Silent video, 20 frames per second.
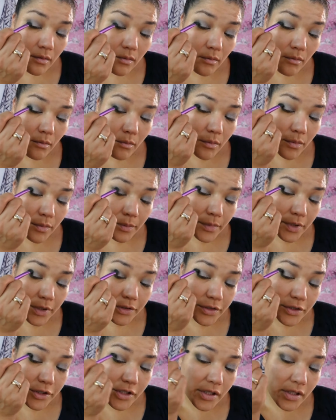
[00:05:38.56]

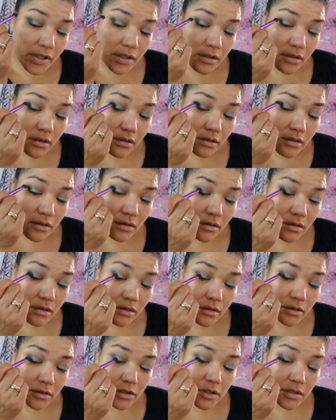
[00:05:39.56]
merging,
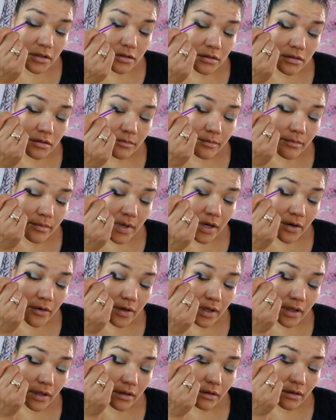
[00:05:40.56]
just
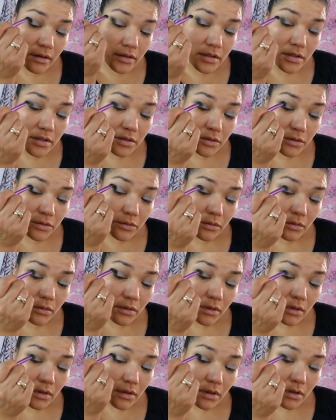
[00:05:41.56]
marrying the two
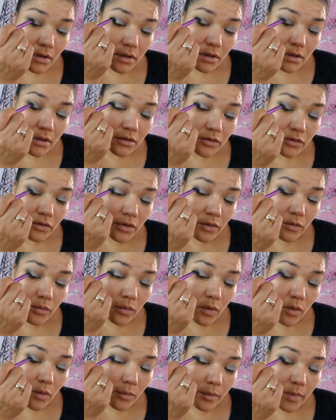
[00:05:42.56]
so it
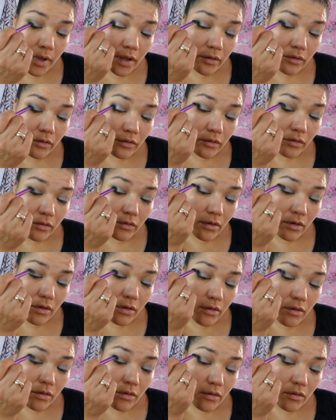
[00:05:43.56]
won't be
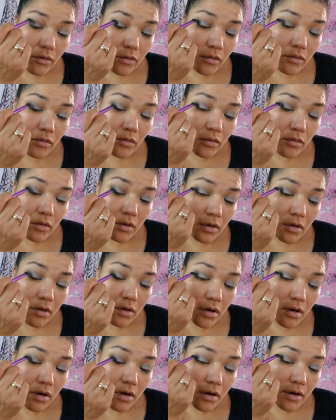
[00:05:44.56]
so
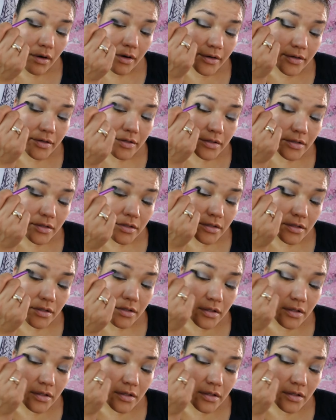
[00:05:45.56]
harsh.